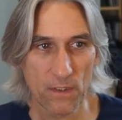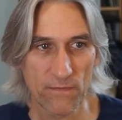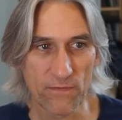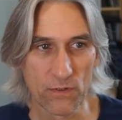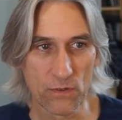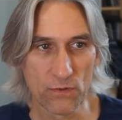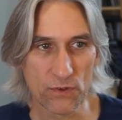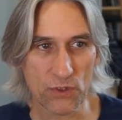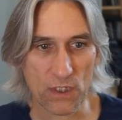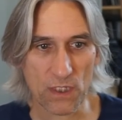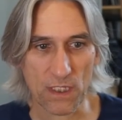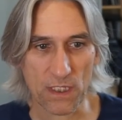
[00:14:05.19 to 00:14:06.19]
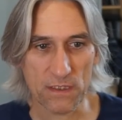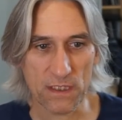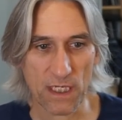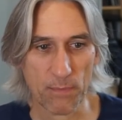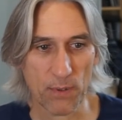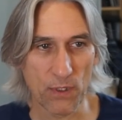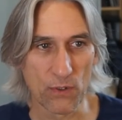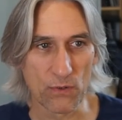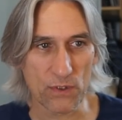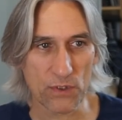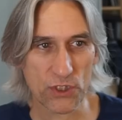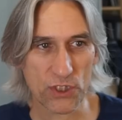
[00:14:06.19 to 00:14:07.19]
Firouzja and
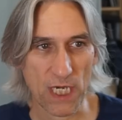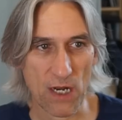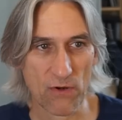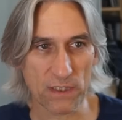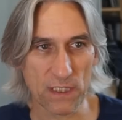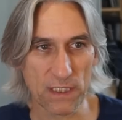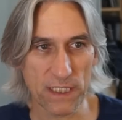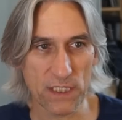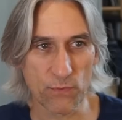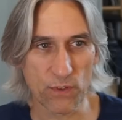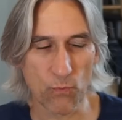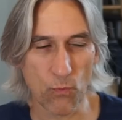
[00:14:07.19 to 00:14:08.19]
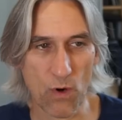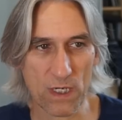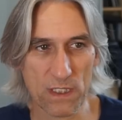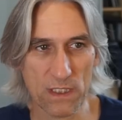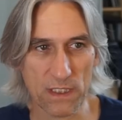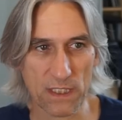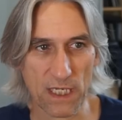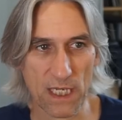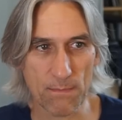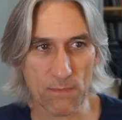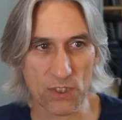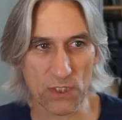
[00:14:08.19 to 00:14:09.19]
Nepo sharing the lead with one
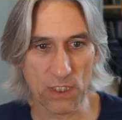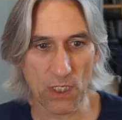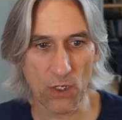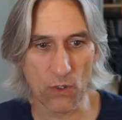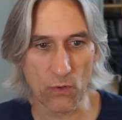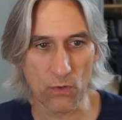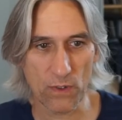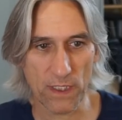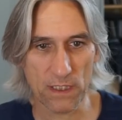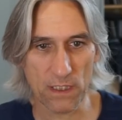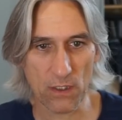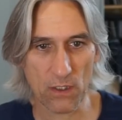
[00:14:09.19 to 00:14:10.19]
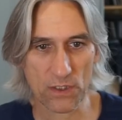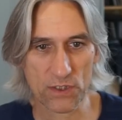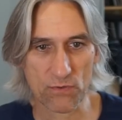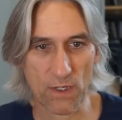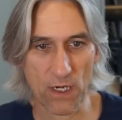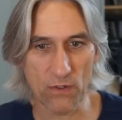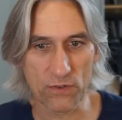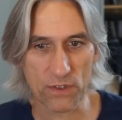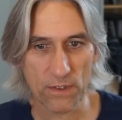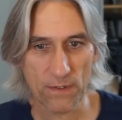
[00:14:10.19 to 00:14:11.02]
game to go in the last round.